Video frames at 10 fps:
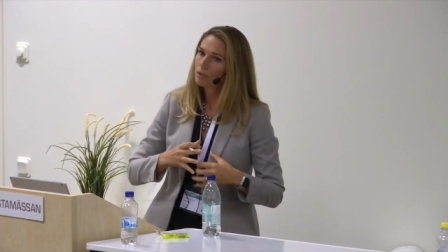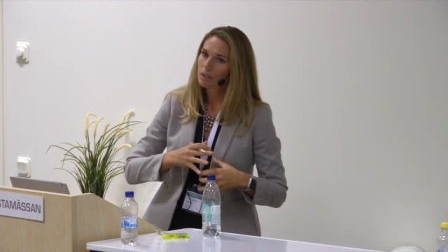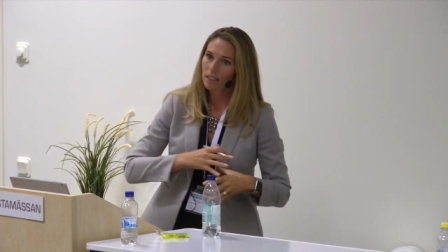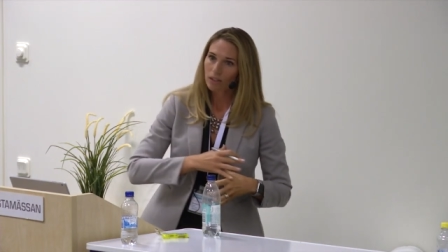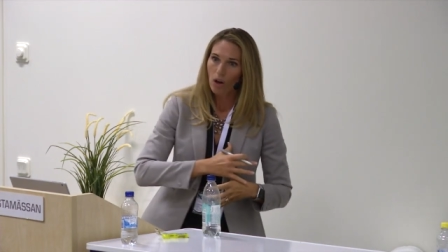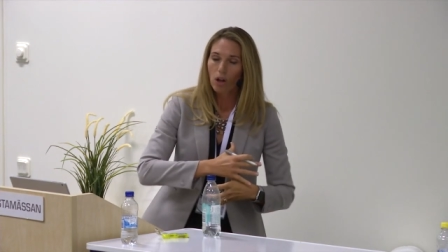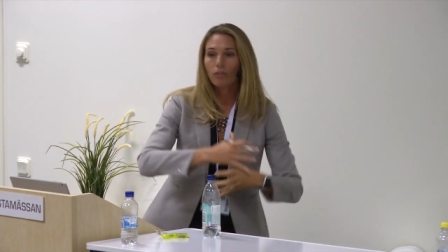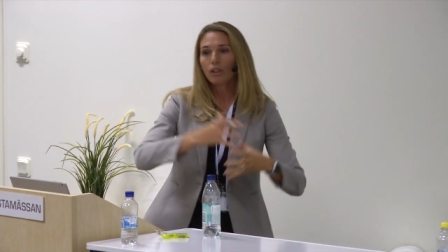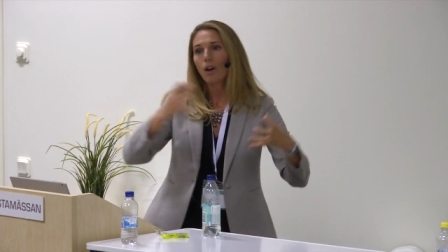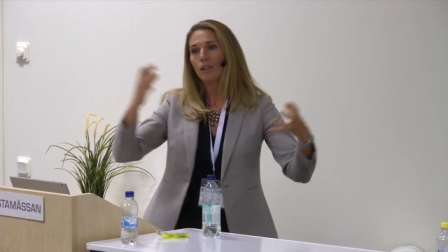taken all
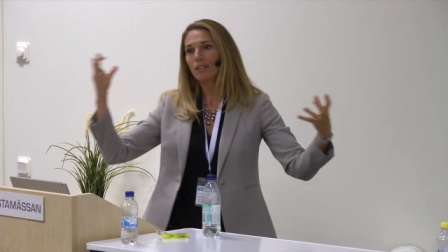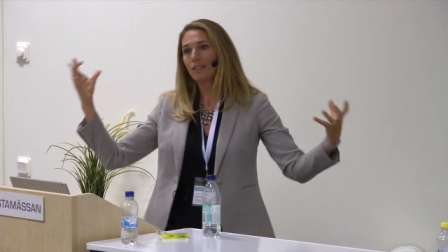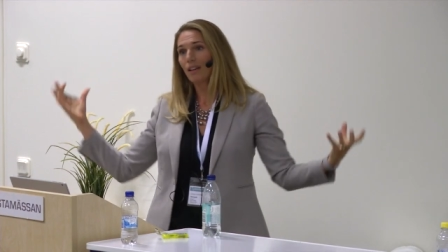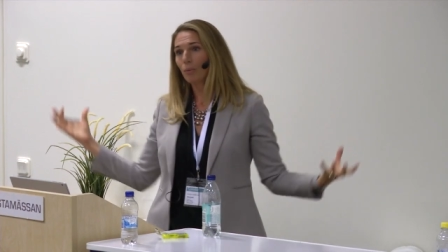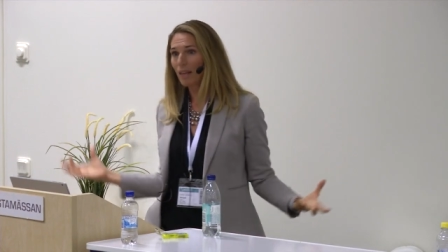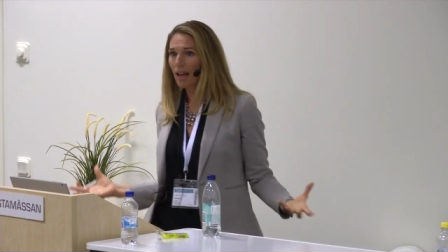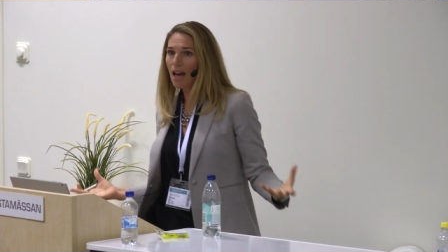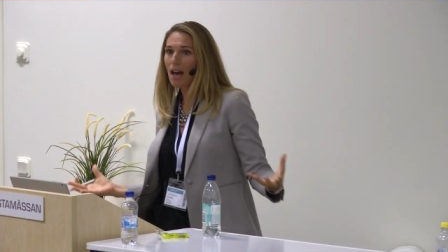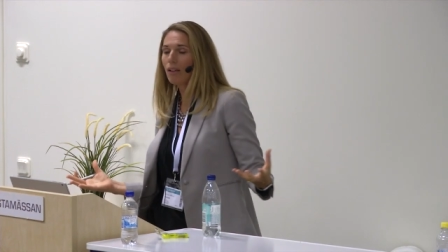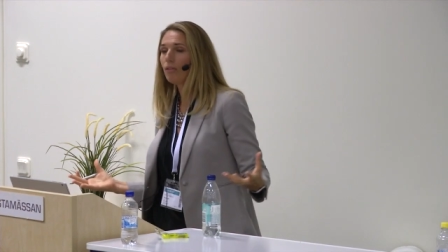of the content that we
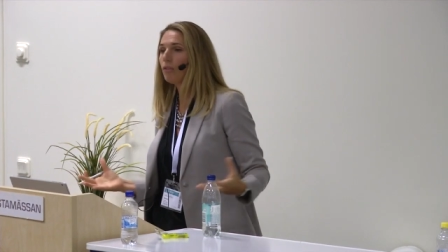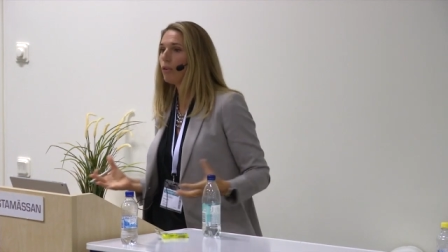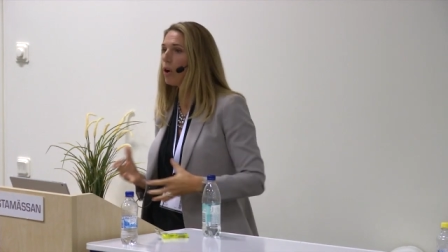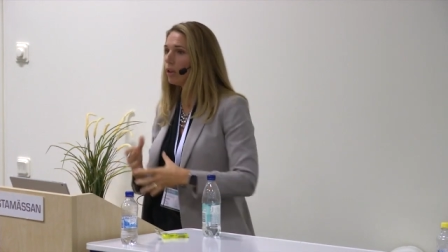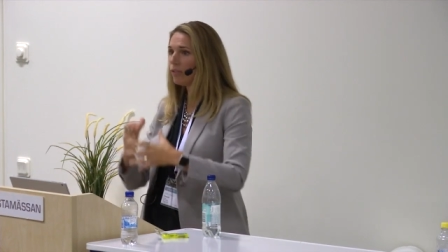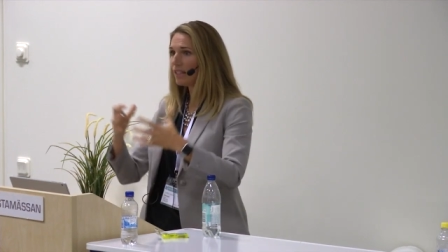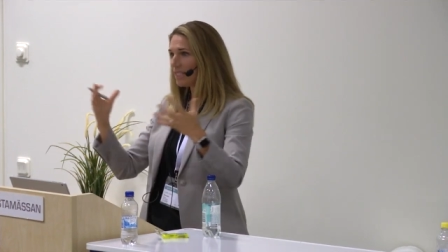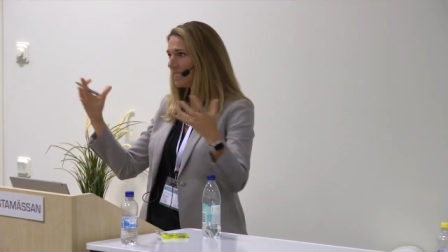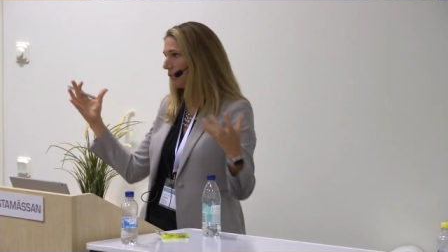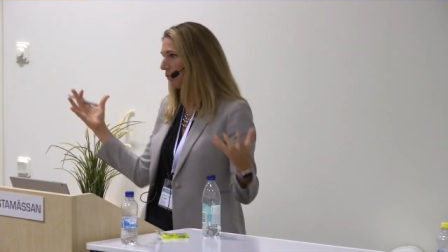have for all of
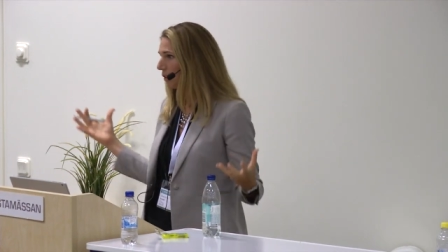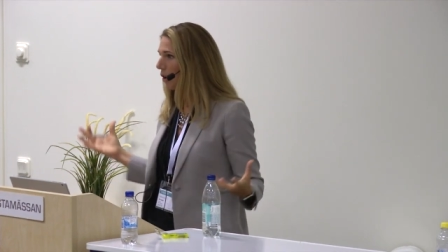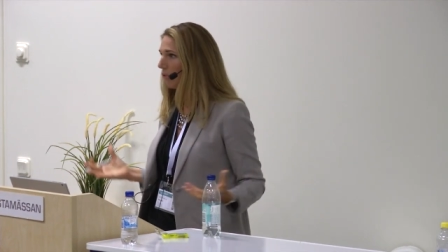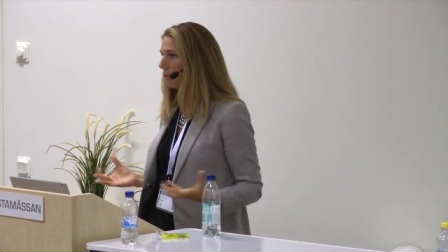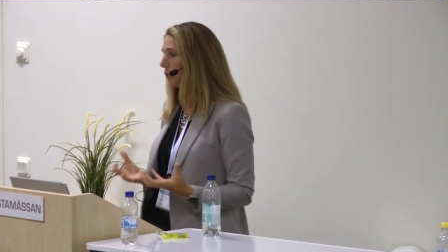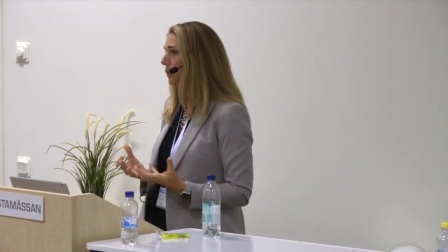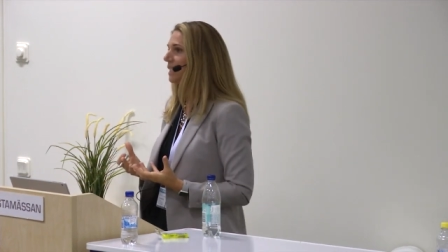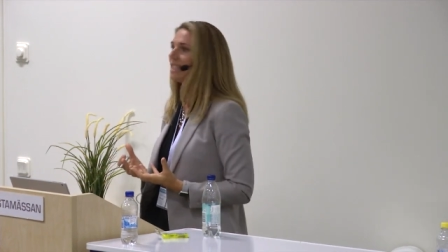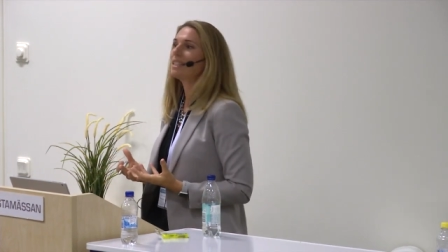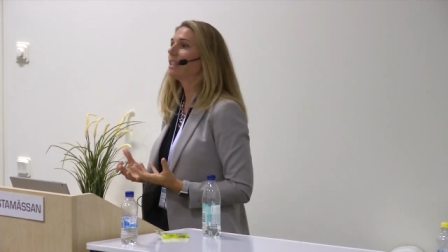these different Office
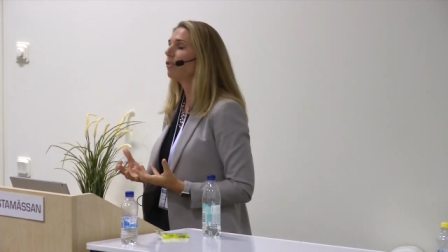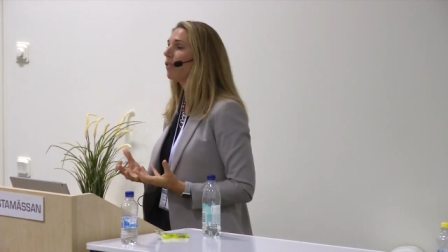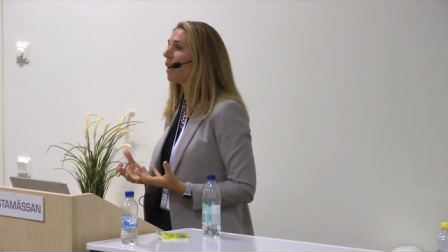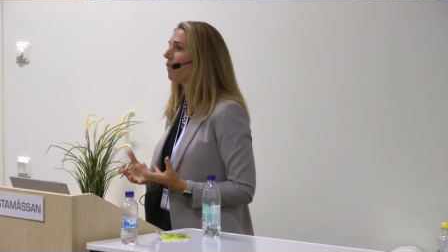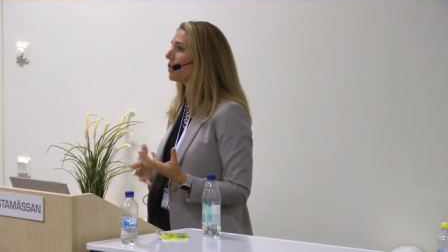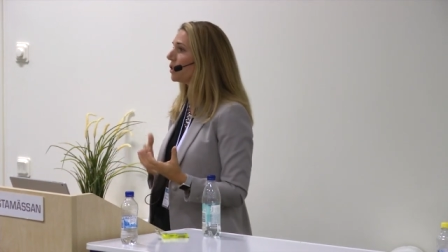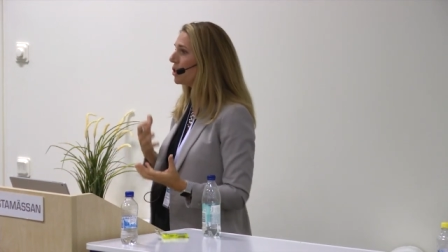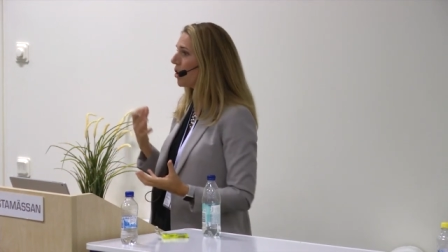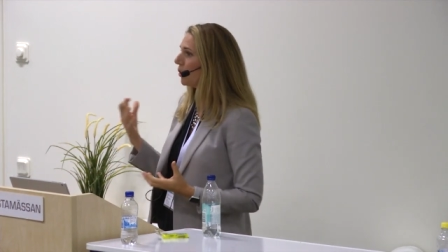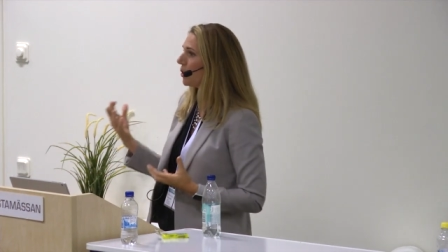365
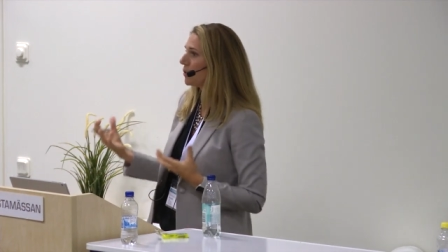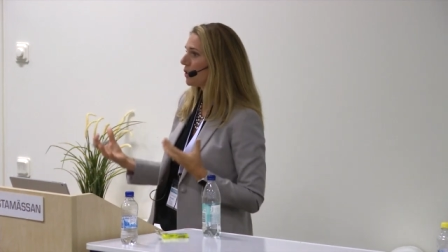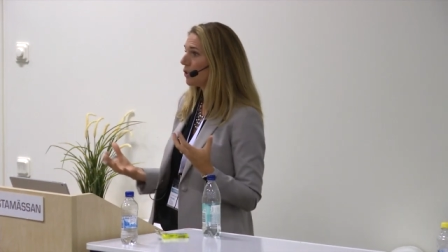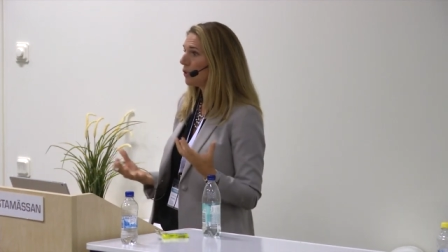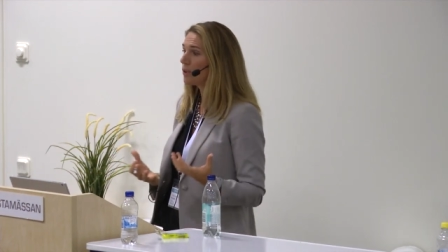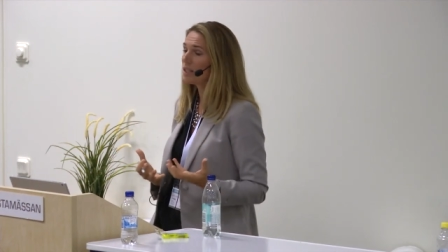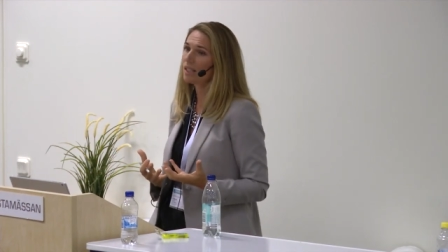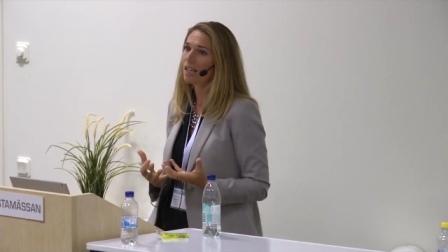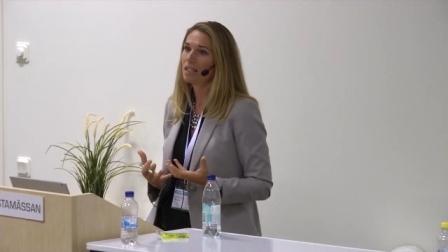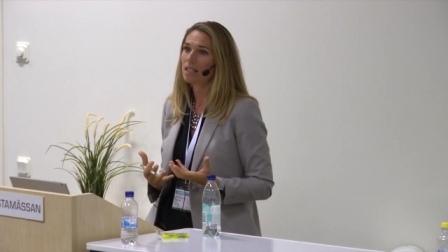scenarios and usage
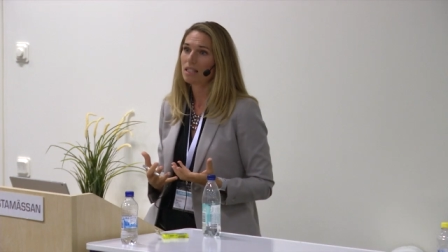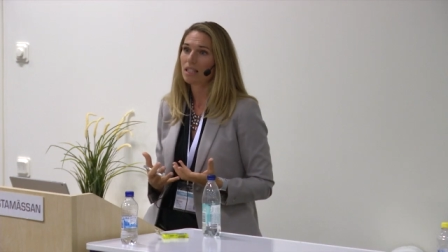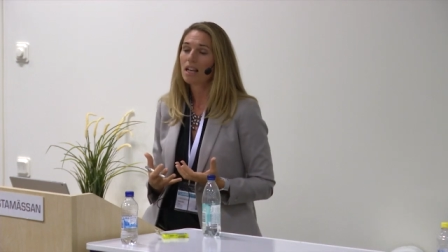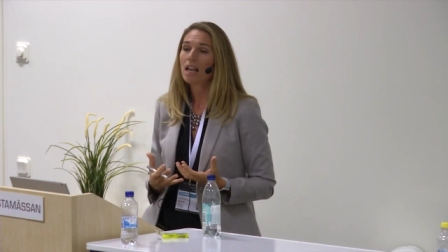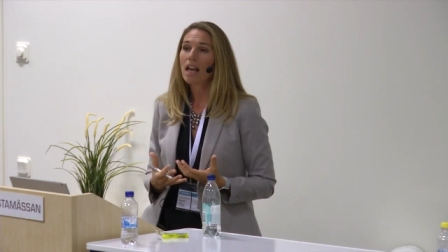cases